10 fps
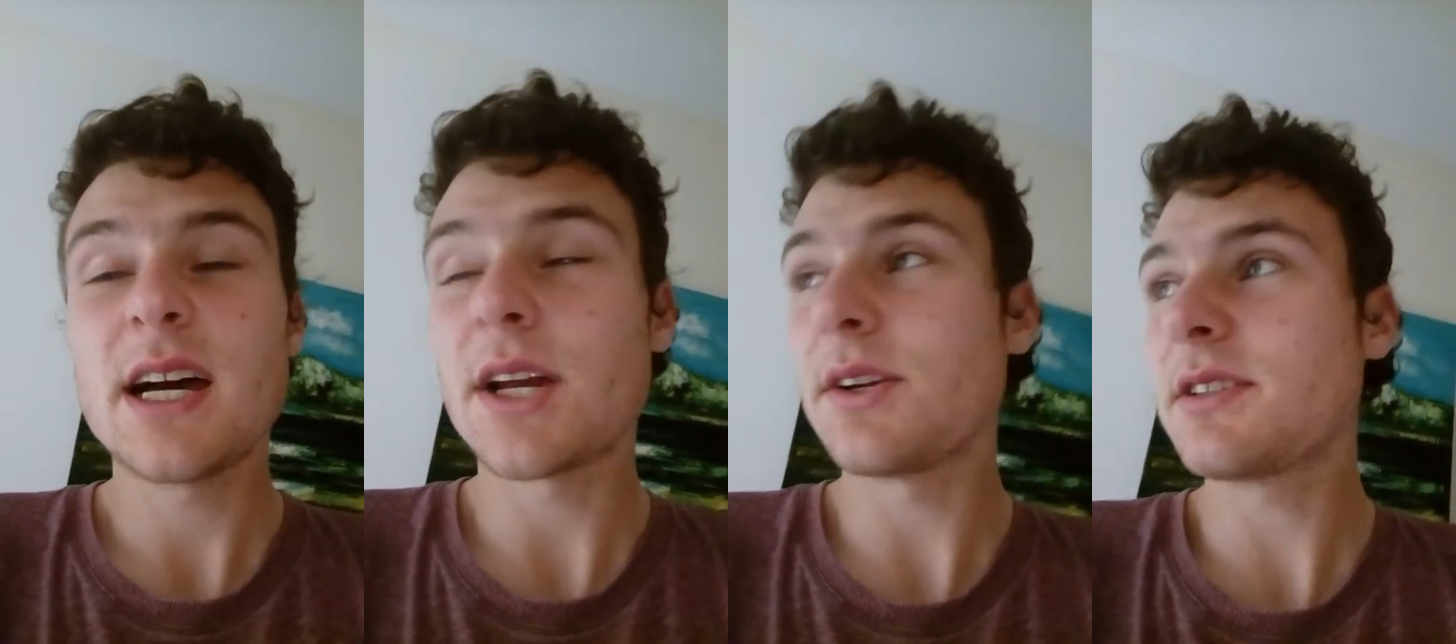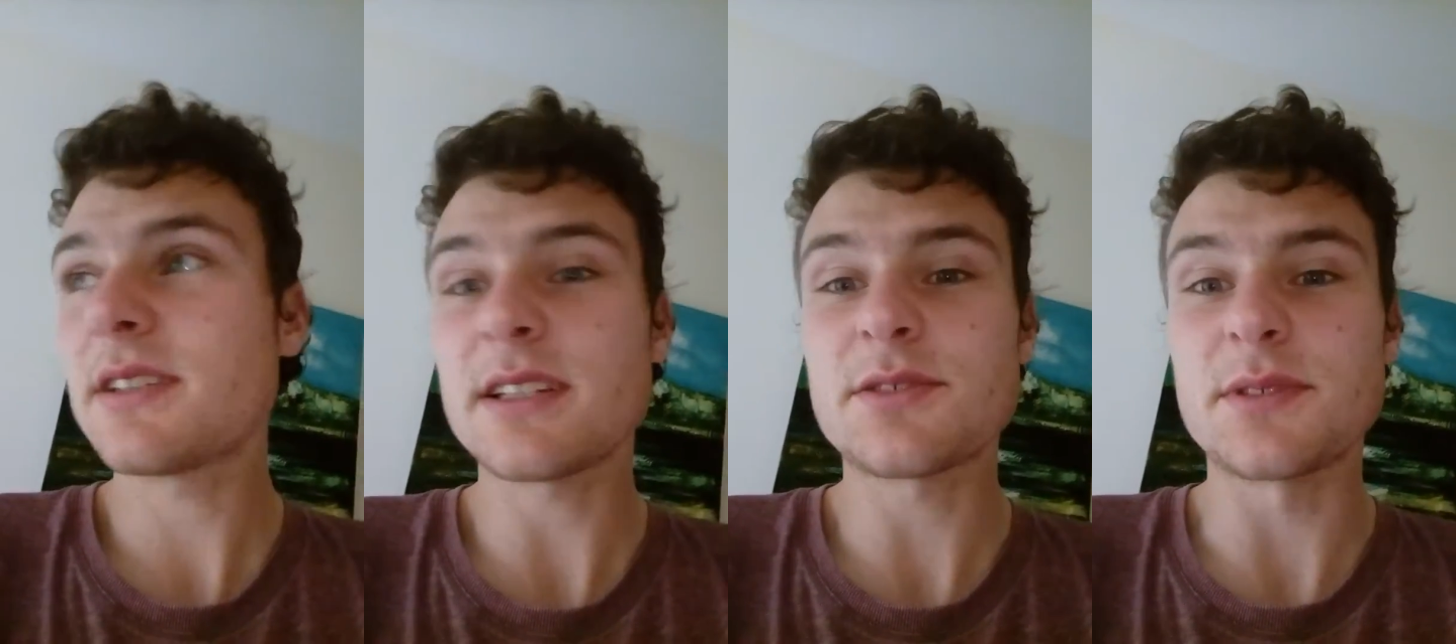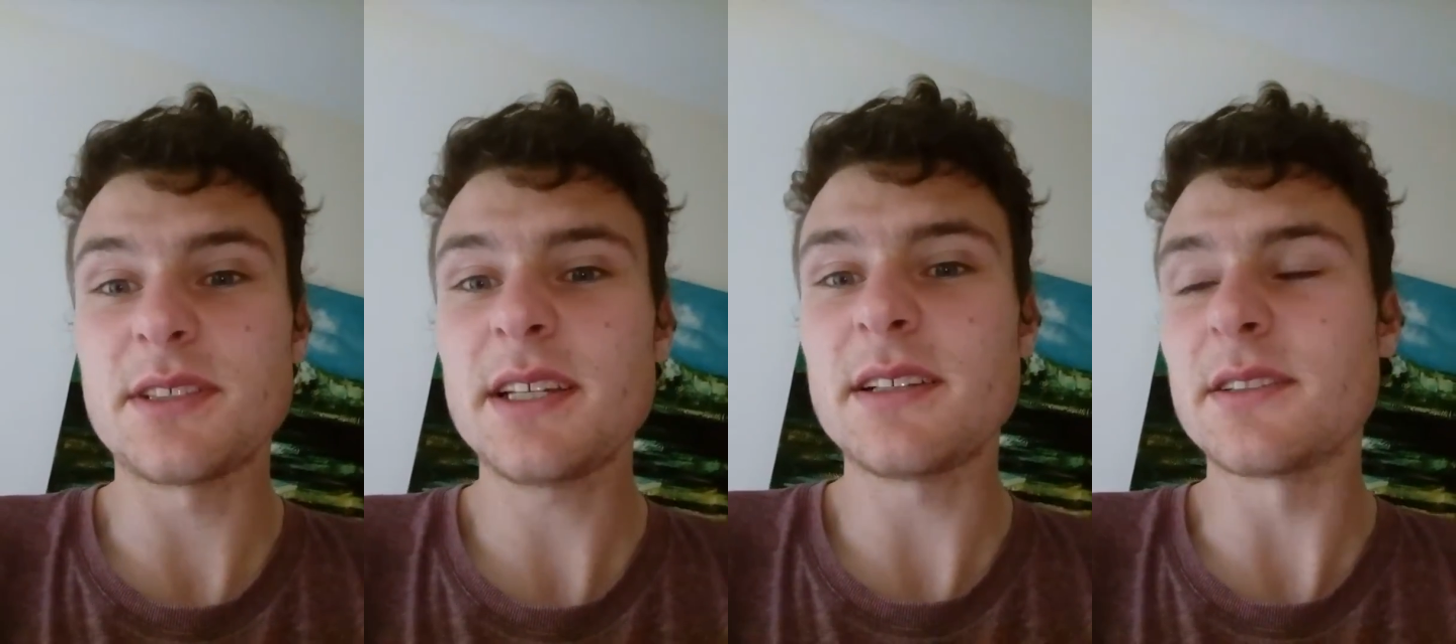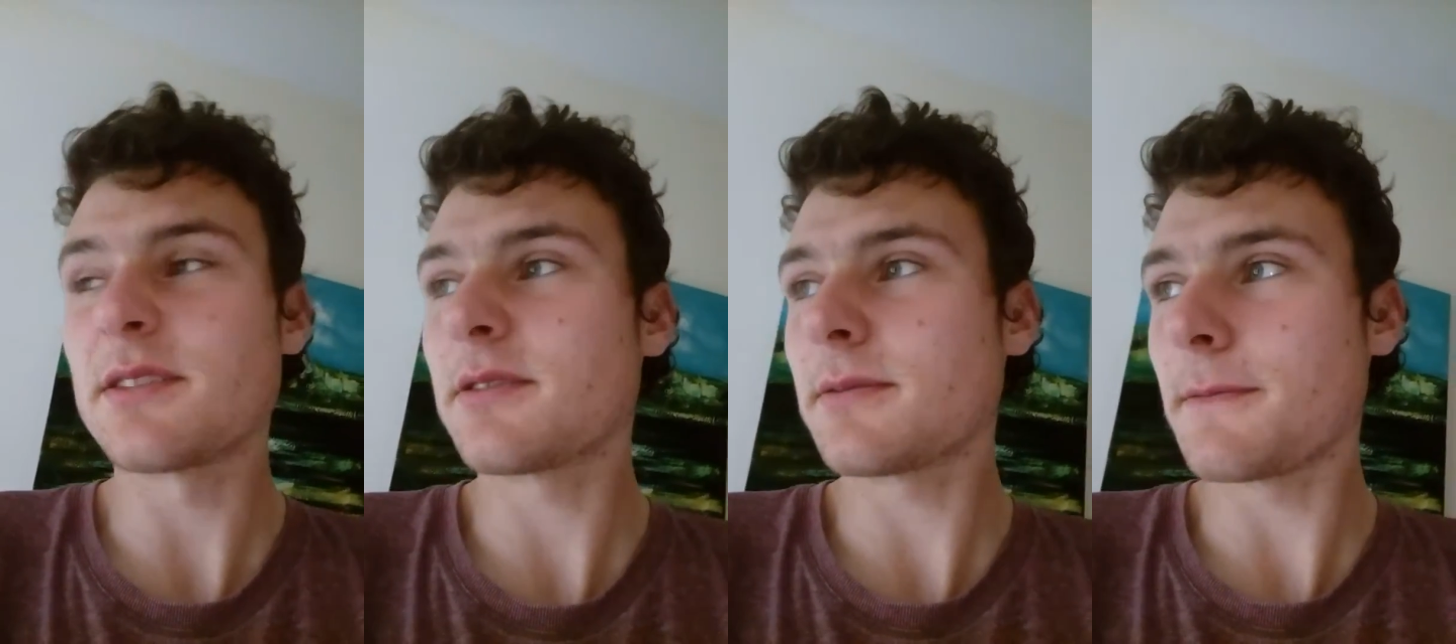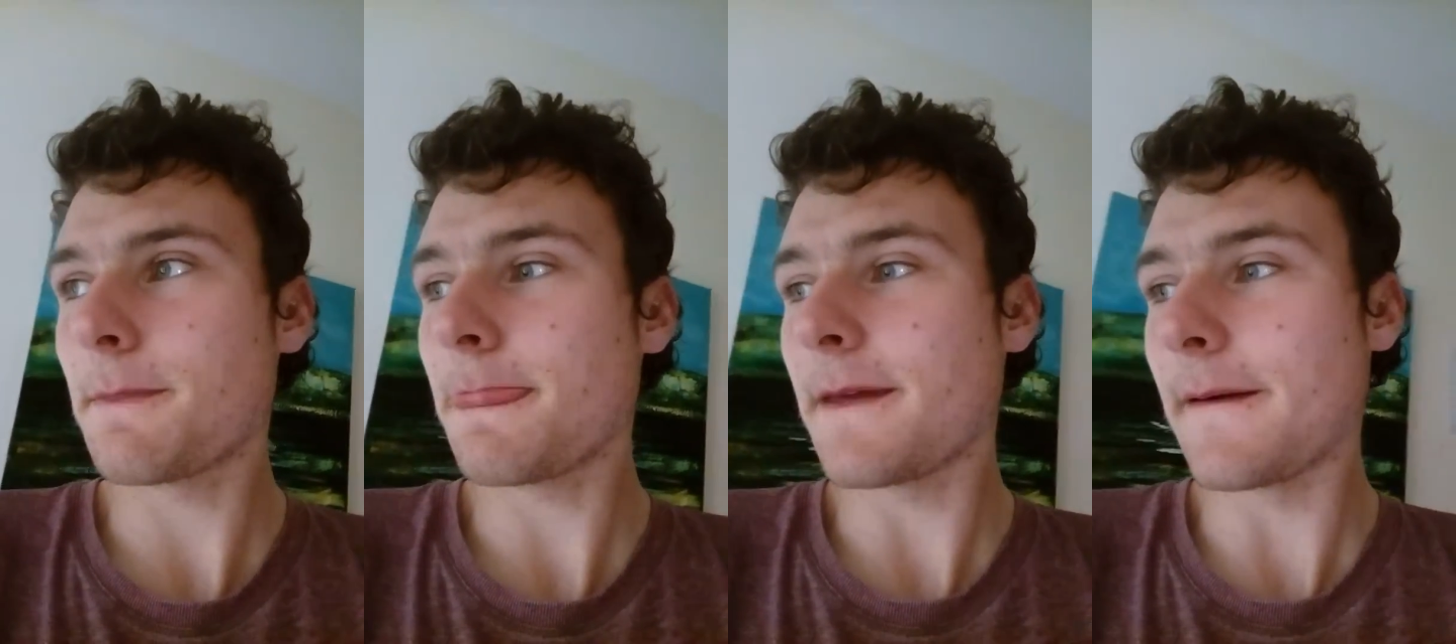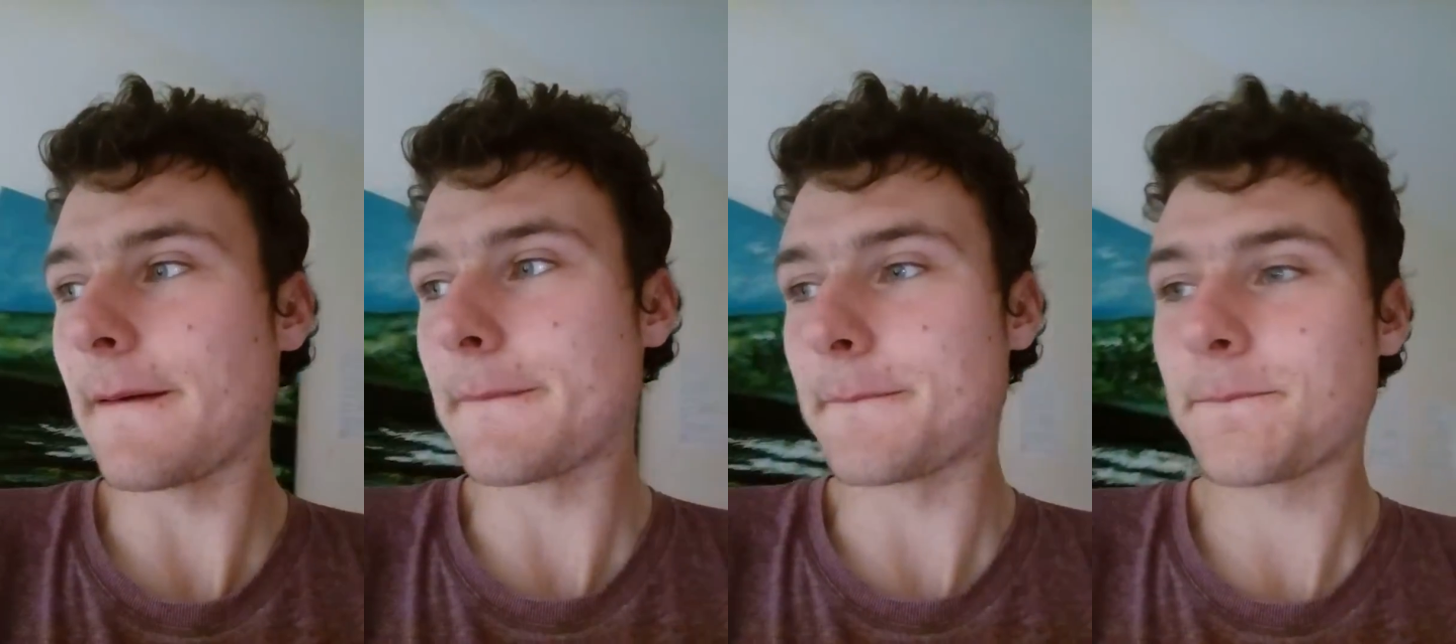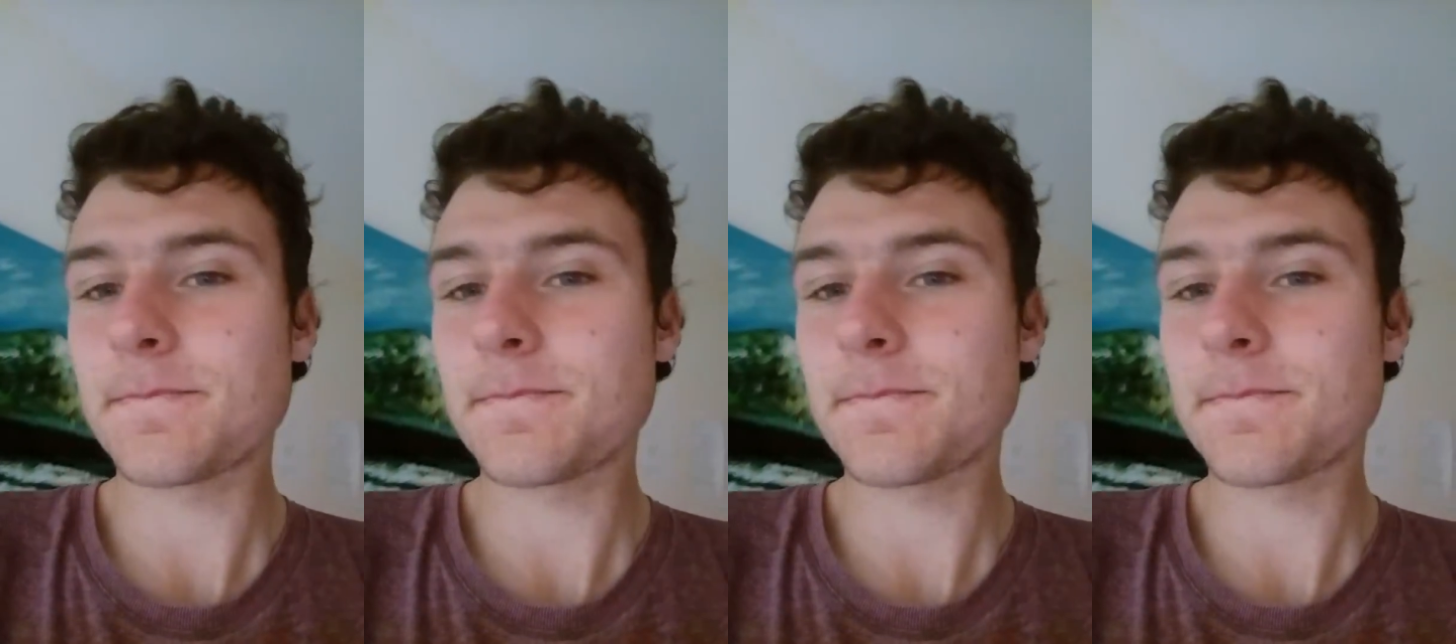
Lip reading: And I just think that's ridiculous. I